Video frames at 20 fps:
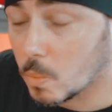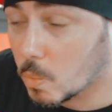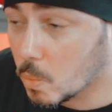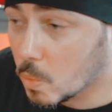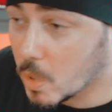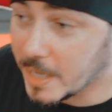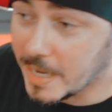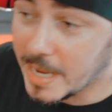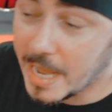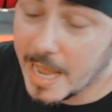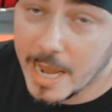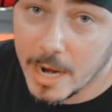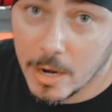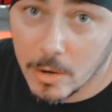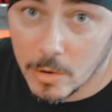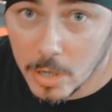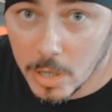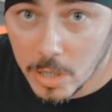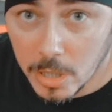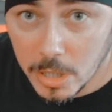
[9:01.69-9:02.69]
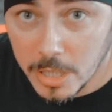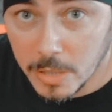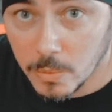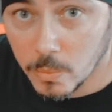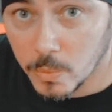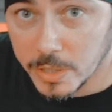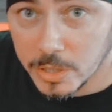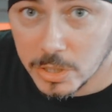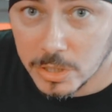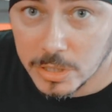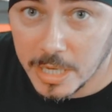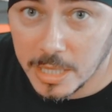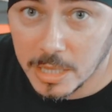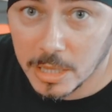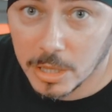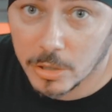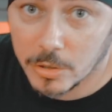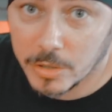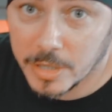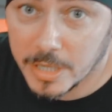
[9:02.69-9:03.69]
what era in which they
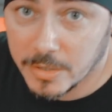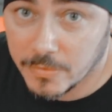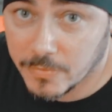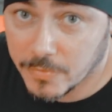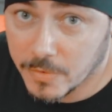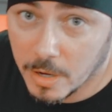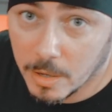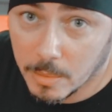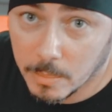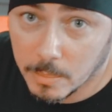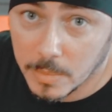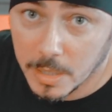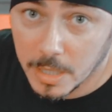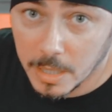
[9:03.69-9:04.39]
learned it from,